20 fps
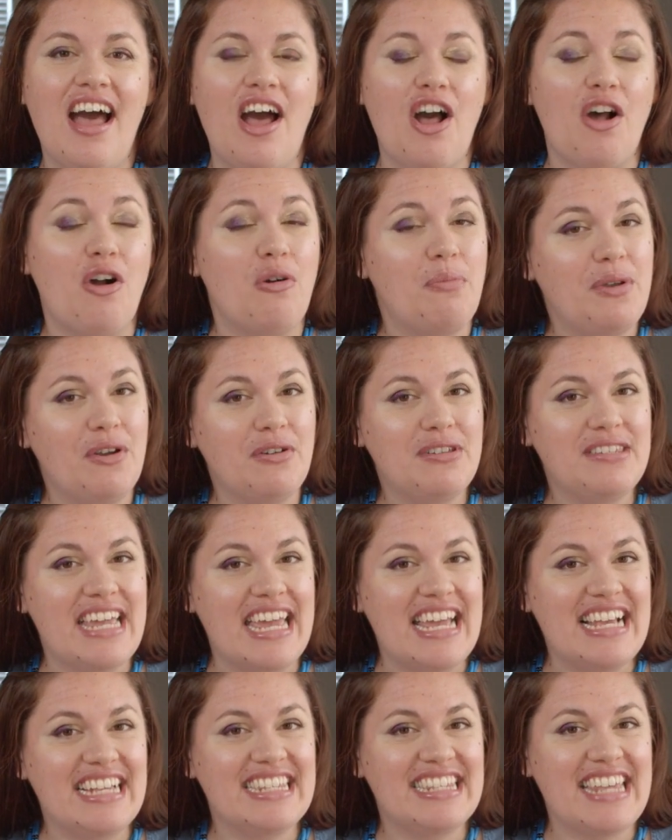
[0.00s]
I hope you're
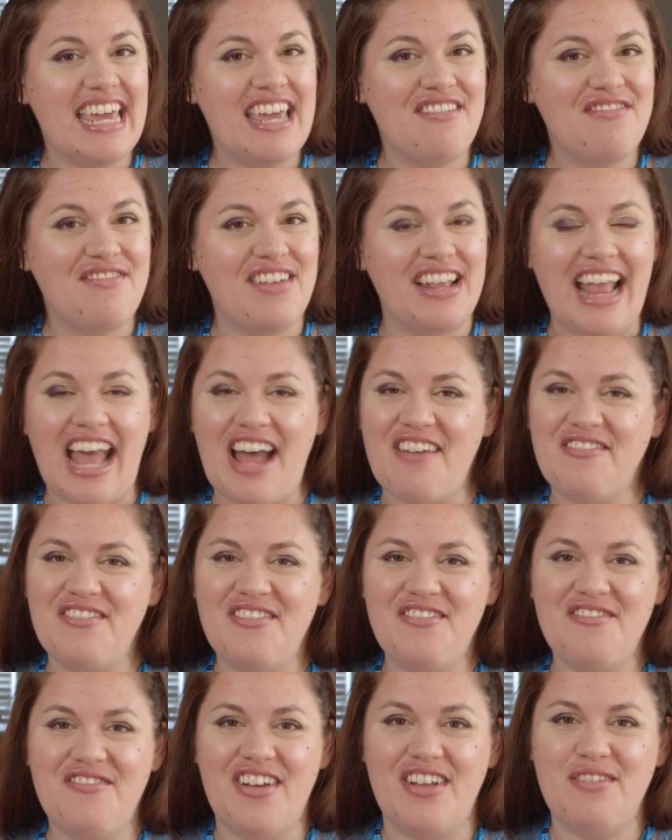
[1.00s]
staying safe and
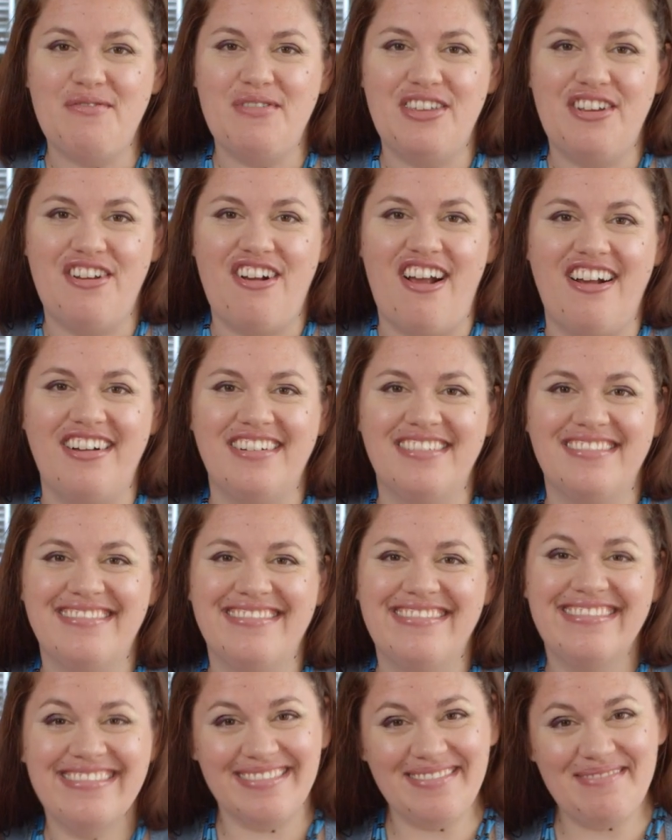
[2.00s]
having fun with your art.
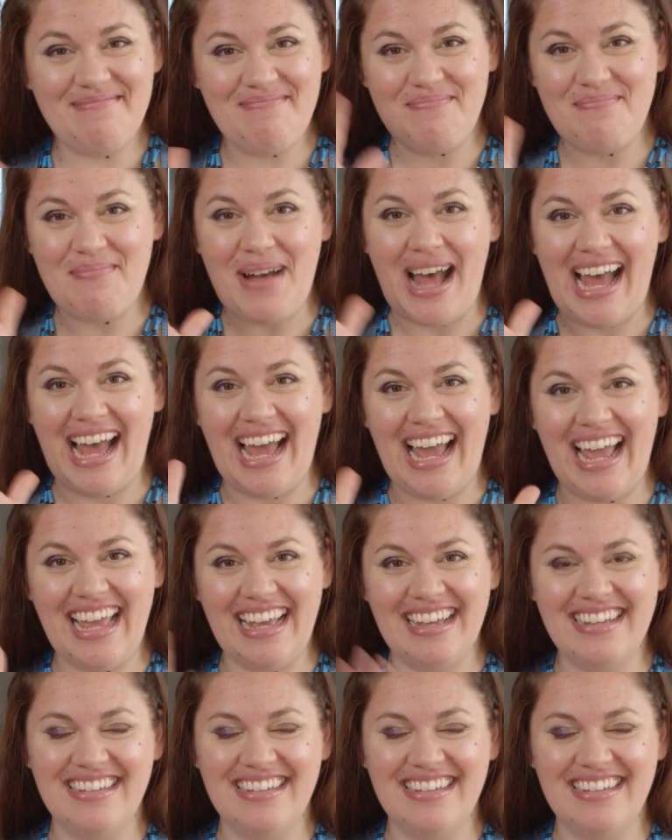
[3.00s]
Bye.